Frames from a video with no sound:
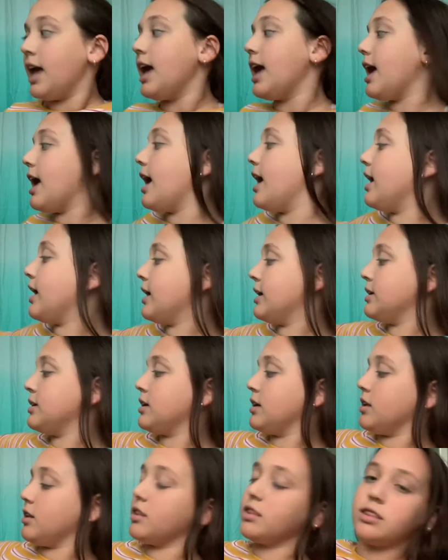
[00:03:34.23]
And
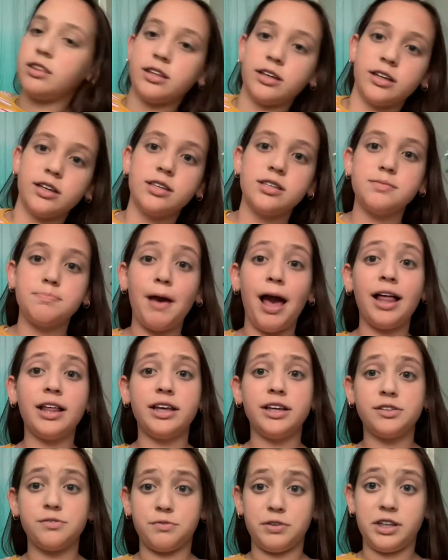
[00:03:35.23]
this palette
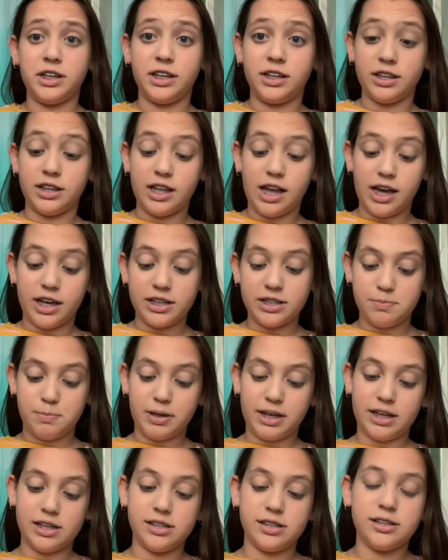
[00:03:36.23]
is really nice
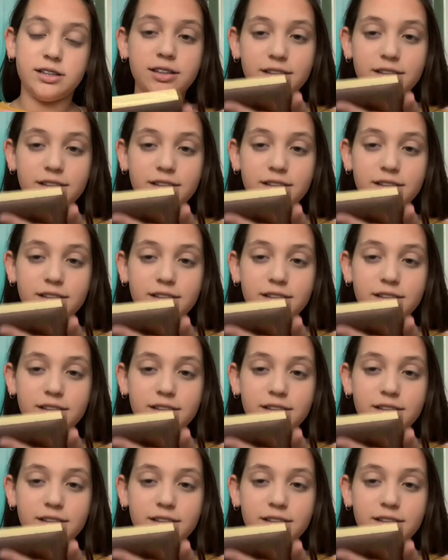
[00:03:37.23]
because